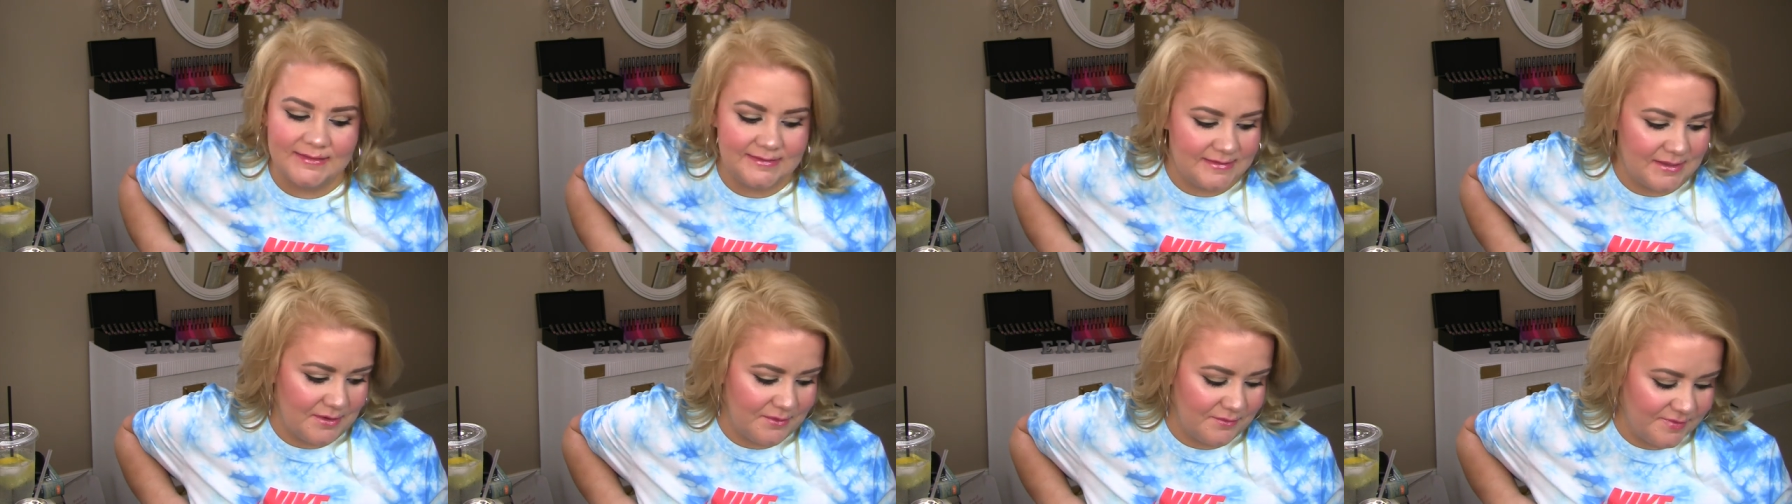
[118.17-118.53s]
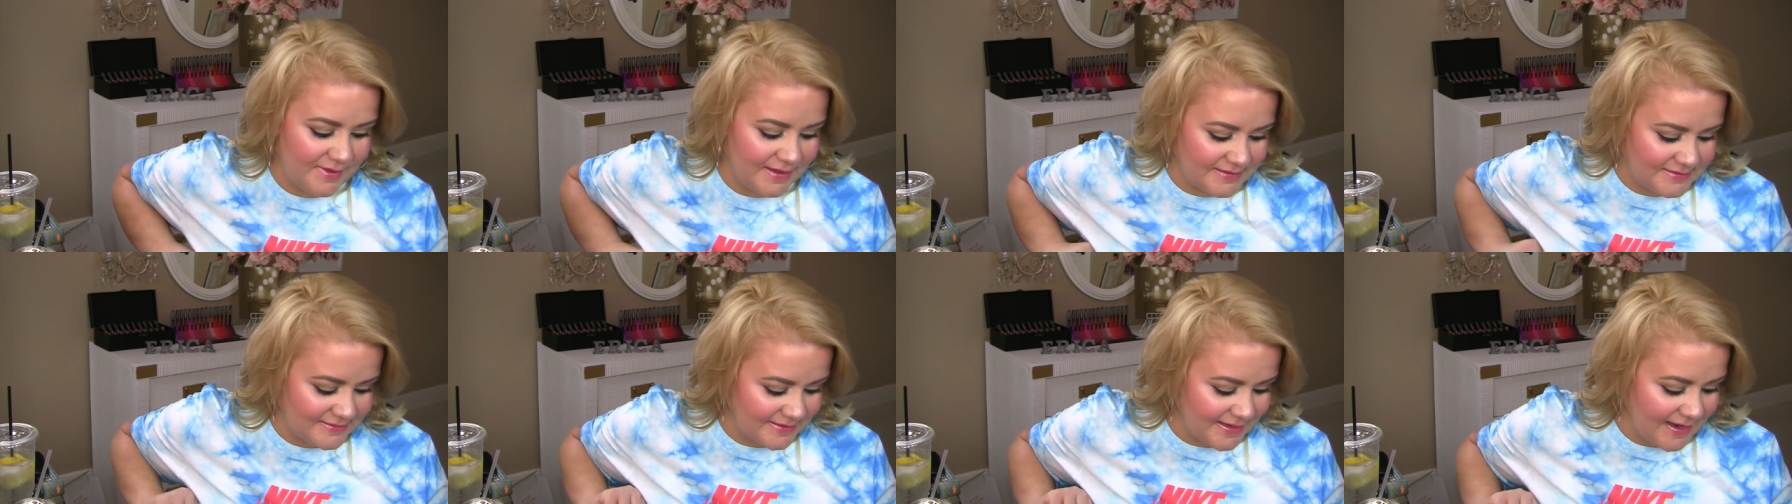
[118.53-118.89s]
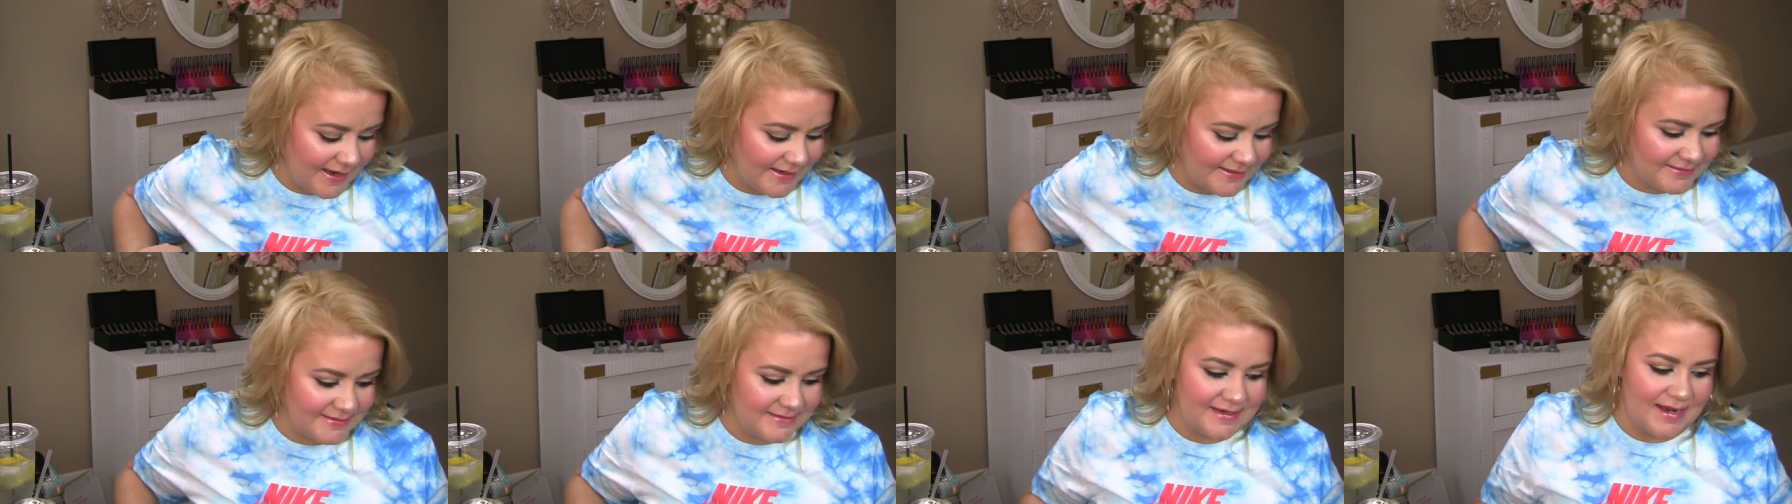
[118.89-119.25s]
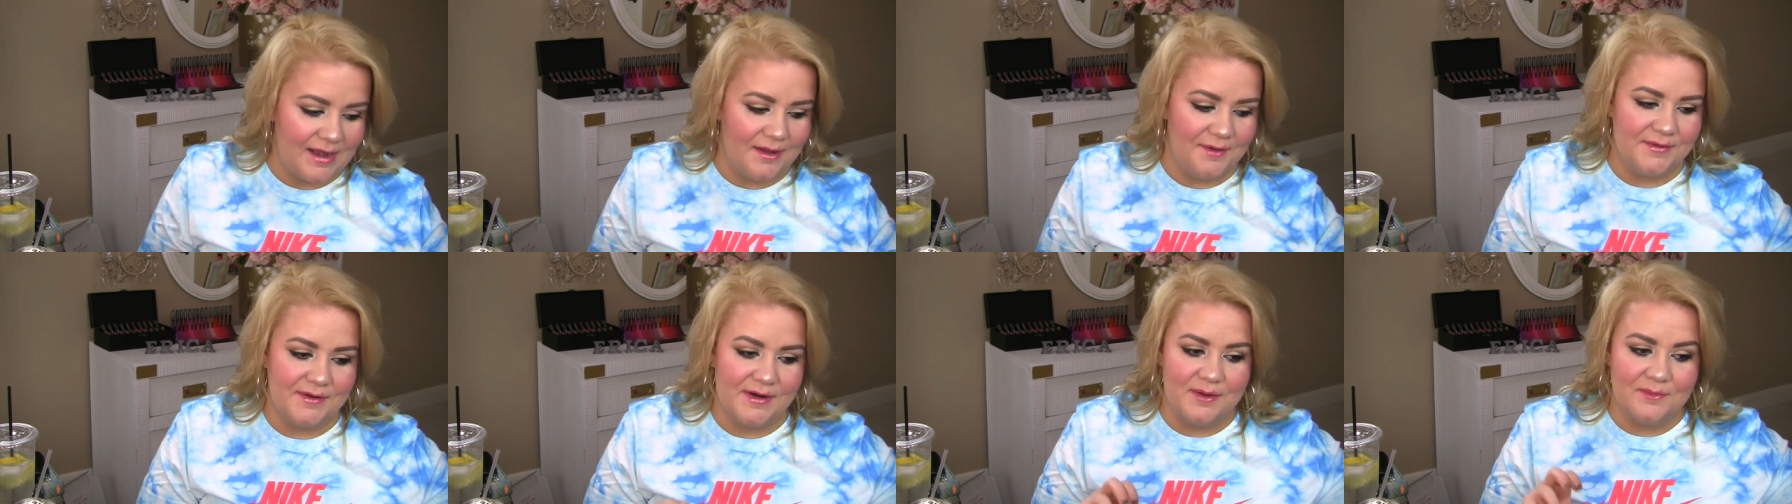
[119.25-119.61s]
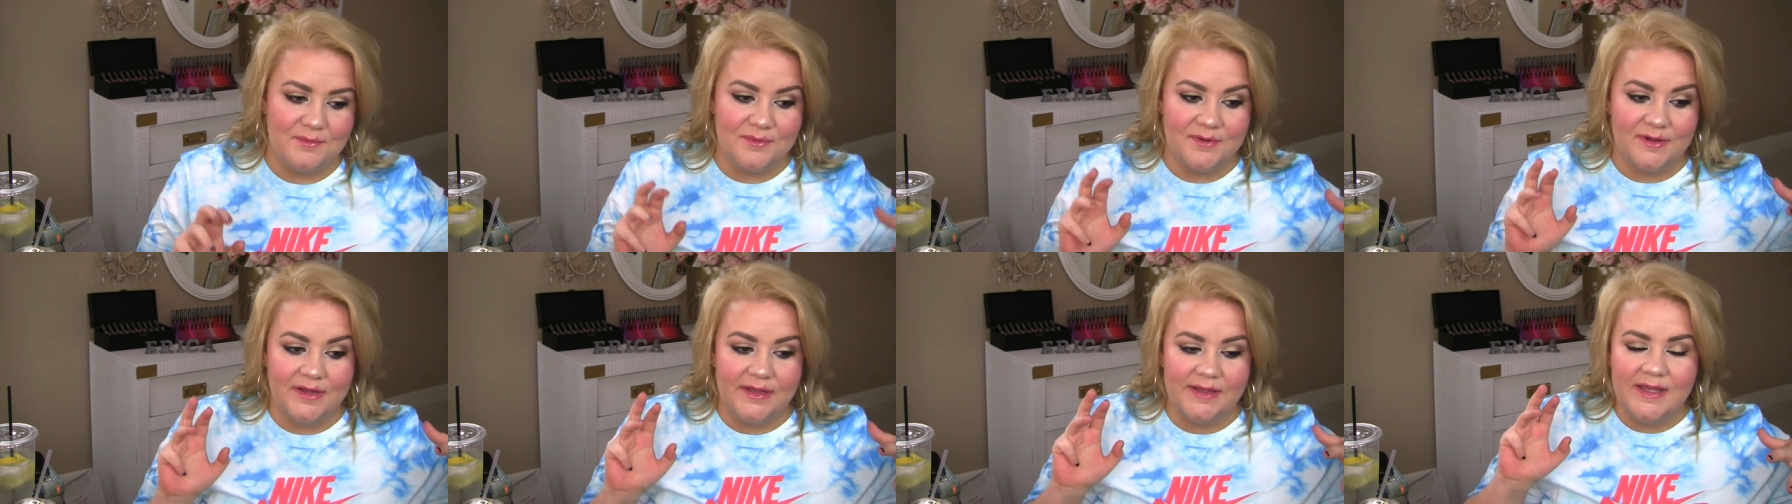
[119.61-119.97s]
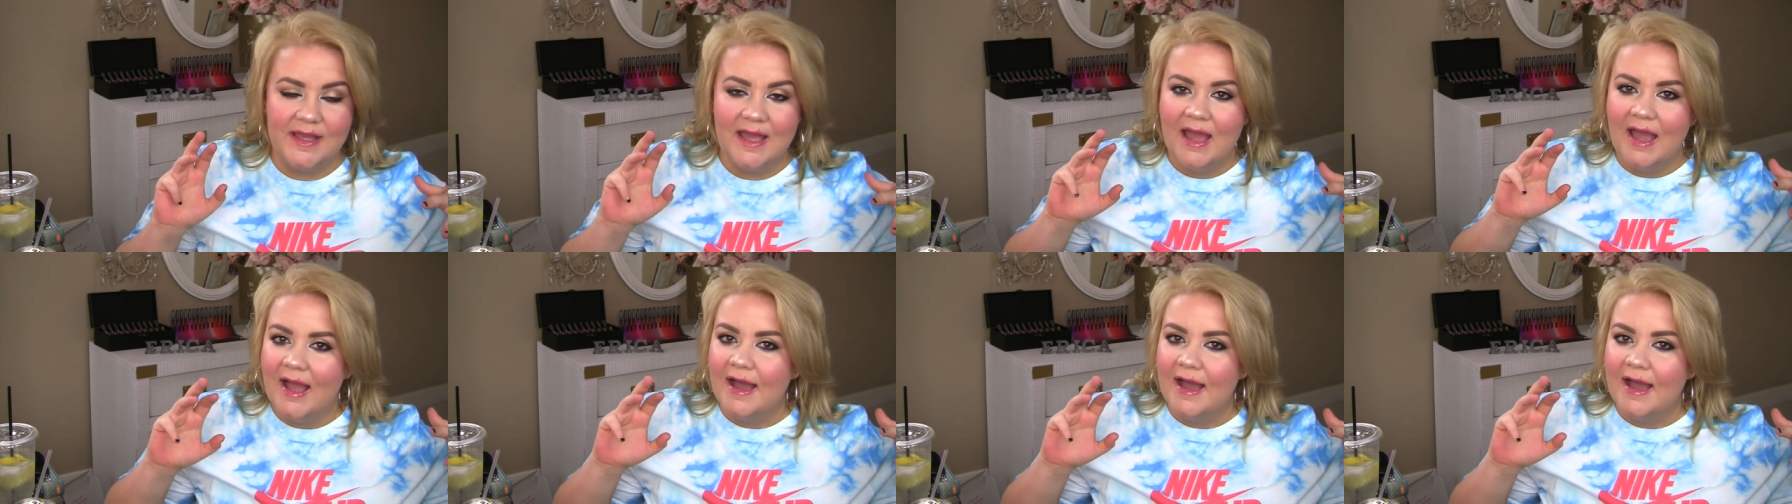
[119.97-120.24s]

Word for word: So that's the kind of style that I want.